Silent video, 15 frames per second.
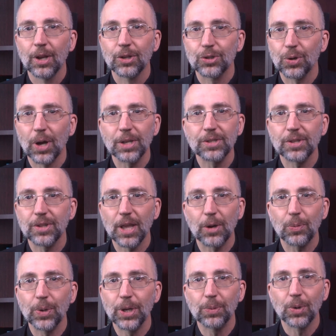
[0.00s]
trust that
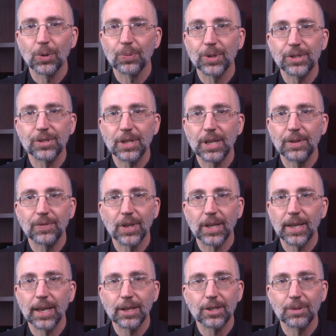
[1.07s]
we will receive the
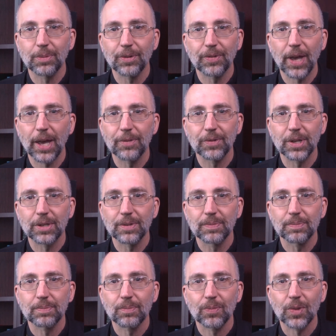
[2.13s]
kingdom of heaven
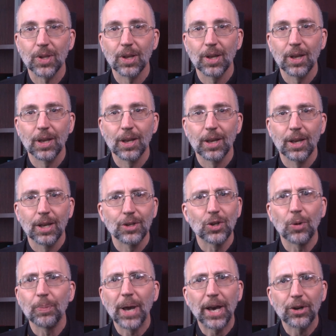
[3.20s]

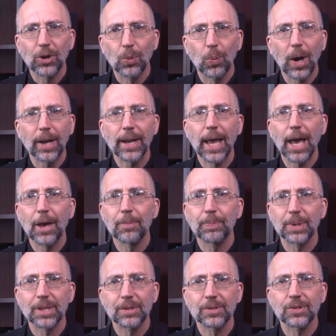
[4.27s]
no matter what
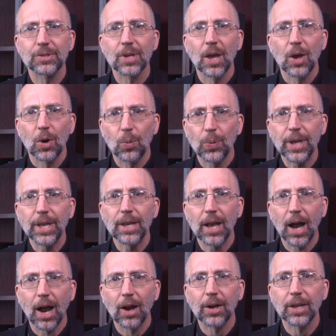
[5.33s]
happens, we
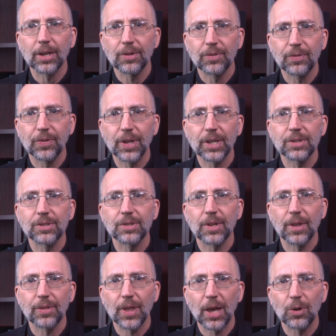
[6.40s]
are
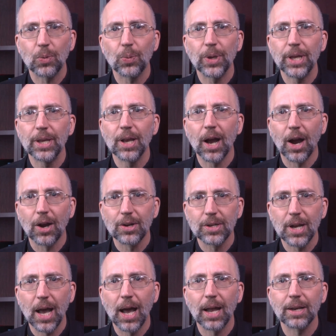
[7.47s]
convinced that we are
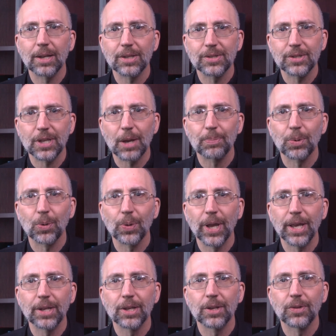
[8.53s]
not
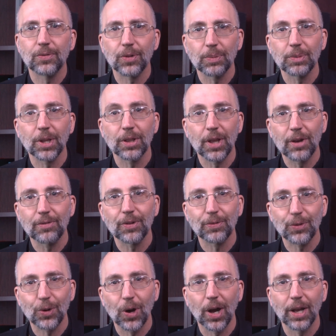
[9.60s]
separated from the love of
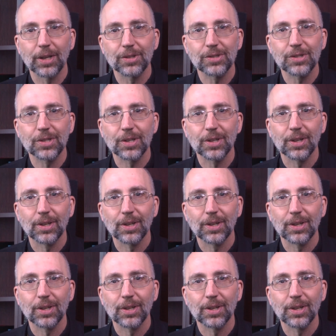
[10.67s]
Christ.